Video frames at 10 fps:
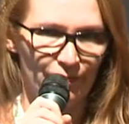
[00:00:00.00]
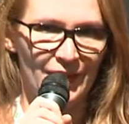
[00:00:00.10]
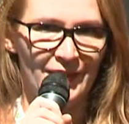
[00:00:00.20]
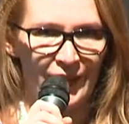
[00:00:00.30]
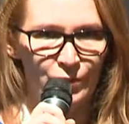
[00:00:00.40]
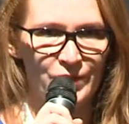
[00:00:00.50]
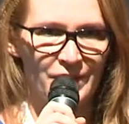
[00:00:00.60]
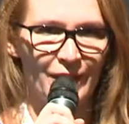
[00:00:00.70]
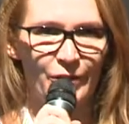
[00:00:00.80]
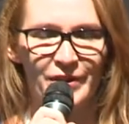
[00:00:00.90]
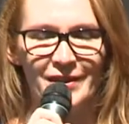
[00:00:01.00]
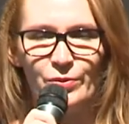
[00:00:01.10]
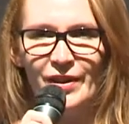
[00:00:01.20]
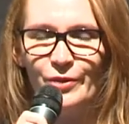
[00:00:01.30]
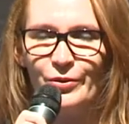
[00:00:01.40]
but that was included as
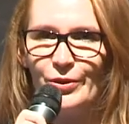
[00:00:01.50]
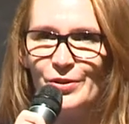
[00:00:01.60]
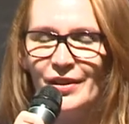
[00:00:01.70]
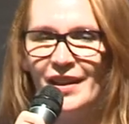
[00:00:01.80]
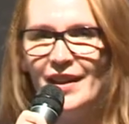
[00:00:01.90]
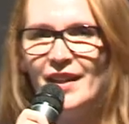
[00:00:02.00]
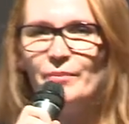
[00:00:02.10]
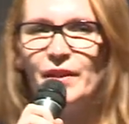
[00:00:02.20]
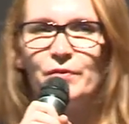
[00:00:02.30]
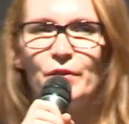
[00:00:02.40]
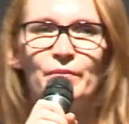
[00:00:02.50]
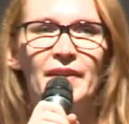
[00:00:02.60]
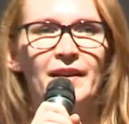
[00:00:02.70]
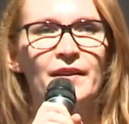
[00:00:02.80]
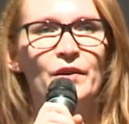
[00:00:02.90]
well, of course, but from
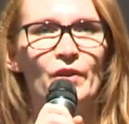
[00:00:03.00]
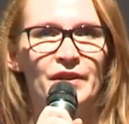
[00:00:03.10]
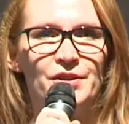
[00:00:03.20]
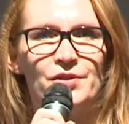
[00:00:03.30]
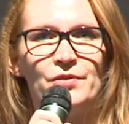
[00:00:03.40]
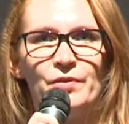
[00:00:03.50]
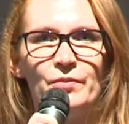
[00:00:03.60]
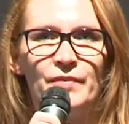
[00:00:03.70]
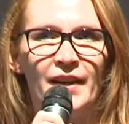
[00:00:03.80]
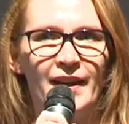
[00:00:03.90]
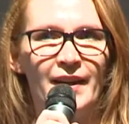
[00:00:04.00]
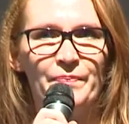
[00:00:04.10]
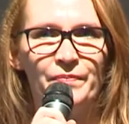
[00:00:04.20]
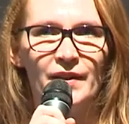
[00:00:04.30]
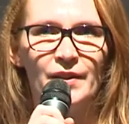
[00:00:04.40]
the knowledge, from the,
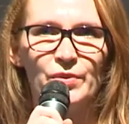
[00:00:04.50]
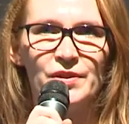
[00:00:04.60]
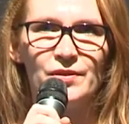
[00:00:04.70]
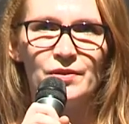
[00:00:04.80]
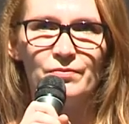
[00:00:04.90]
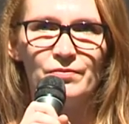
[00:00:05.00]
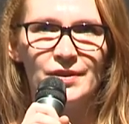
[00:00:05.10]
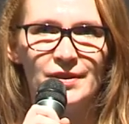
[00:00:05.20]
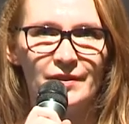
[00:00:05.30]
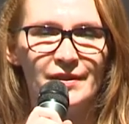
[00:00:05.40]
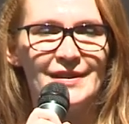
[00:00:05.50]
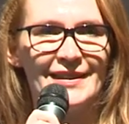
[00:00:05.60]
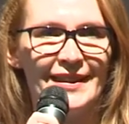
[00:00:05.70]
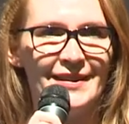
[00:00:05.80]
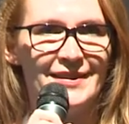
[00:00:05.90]
it was
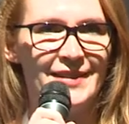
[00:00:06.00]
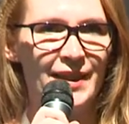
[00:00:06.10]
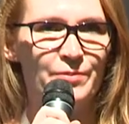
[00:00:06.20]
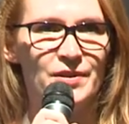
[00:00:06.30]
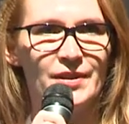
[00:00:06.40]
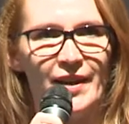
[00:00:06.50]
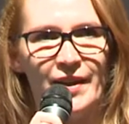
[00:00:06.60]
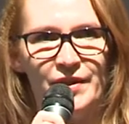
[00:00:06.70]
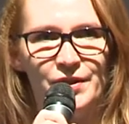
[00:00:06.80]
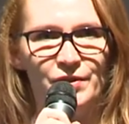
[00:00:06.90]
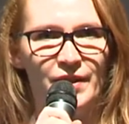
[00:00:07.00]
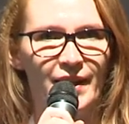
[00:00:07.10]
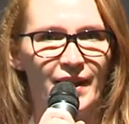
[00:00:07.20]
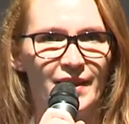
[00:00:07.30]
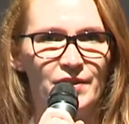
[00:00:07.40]
seriously deep dive into
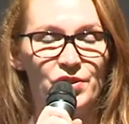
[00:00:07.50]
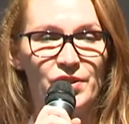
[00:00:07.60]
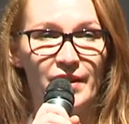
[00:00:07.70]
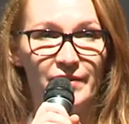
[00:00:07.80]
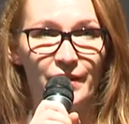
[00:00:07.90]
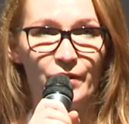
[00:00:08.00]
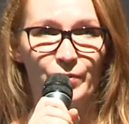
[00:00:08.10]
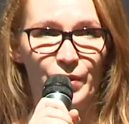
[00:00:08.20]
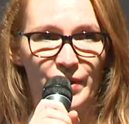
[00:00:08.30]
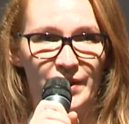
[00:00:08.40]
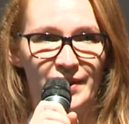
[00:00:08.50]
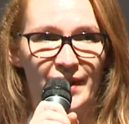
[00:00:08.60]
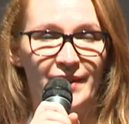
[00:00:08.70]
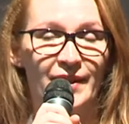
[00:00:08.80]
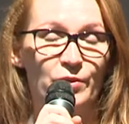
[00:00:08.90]
the sharing community,
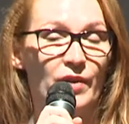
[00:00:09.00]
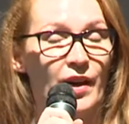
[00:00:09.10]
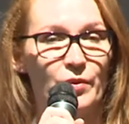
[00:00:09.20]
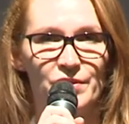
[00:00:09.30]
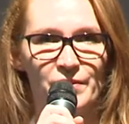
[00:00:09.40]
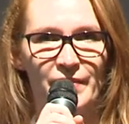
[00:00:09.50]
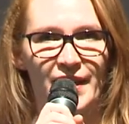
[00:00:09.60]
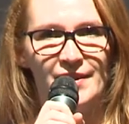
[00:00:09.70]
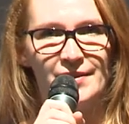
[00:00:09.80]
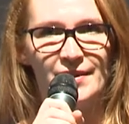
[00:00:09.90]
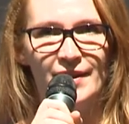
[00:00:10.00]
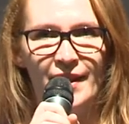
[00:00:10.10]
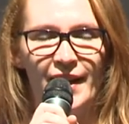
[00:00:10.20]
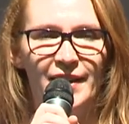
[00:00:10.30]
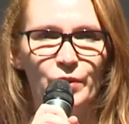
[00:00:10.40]
and I, I was amazed.
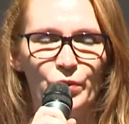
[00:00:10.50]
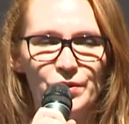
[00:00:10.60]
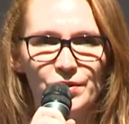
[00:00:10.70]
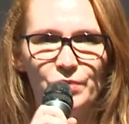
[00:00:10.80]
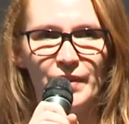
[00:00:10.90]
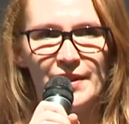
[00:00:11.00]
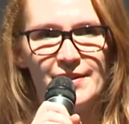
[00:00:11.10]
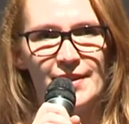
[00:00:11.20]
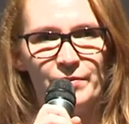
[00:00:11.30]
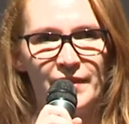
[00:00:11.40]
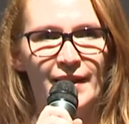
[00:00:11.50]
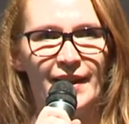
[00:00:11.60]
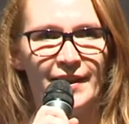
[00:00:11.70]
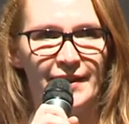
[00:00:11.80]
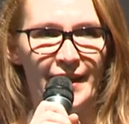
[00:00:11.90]
And I wanted to build something
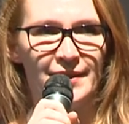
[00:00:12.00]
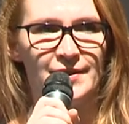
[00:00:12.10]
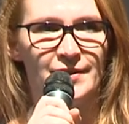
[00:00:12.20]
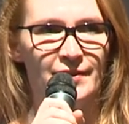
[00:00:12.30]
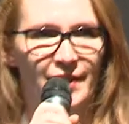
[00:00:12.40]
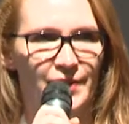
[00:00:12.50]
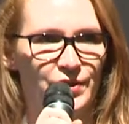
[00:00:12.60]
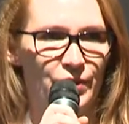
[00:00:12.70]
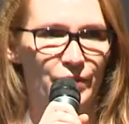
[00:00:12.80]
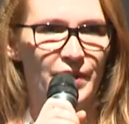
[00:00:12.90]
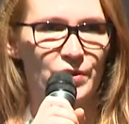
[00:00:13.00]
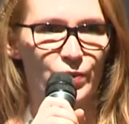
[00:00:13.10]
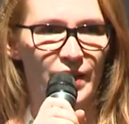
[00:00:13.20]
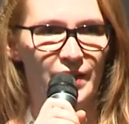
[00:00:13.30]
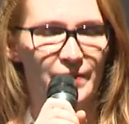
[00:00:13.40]
like that in Estonia as
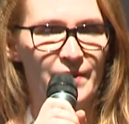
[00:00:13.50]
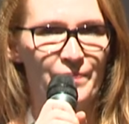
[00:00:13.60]
well.